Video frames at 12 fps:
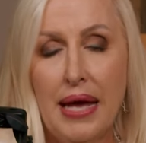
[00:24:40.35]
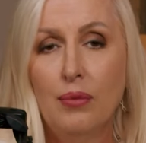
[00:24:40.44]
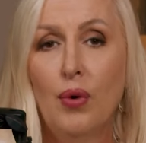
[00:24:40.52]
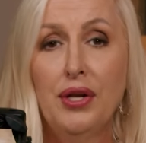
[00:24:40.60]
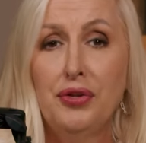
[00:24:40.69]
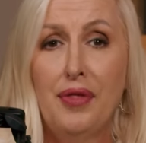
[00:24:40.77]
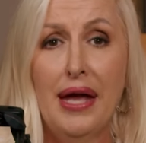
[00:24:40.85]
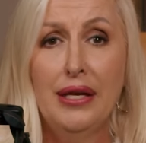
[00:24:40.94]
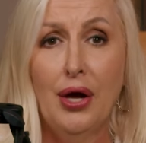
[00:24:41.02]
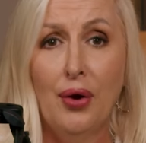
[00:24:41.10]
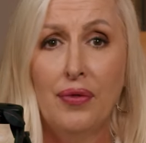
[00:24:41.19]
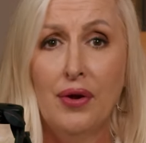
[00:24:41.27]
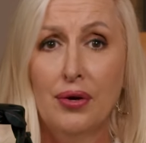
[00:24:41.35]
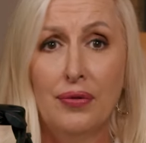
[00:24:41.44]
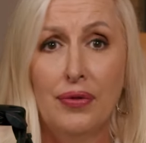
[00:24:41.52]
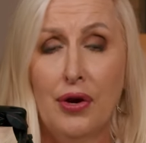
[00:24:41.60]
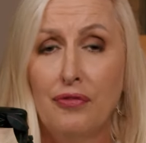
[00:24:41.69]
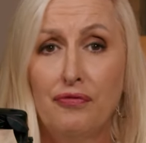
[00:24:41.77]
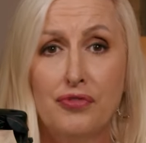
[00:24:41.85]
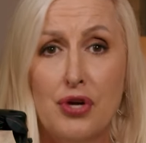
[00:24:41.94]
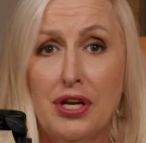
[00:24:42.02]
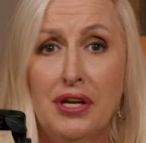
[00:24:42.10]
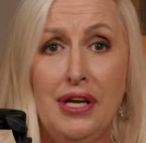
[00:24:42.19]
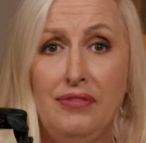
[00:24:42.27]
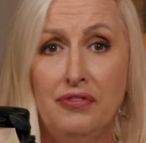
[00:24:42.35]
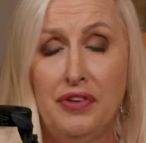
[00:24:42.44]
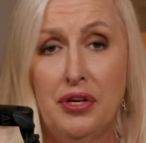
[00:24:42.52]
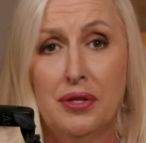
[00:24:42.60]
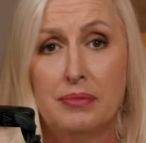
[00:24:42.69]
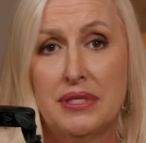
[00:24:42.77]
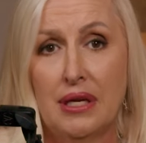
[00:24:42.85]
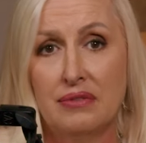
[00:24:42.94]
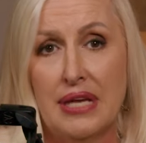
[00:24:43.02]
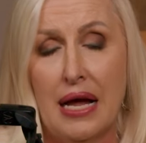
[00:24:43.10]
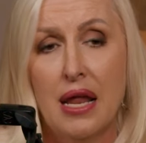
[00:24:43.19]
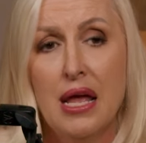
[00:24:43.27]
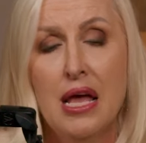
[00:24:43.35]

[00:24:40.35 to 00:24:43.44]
And what do they know? They're trying to even figure themselves out.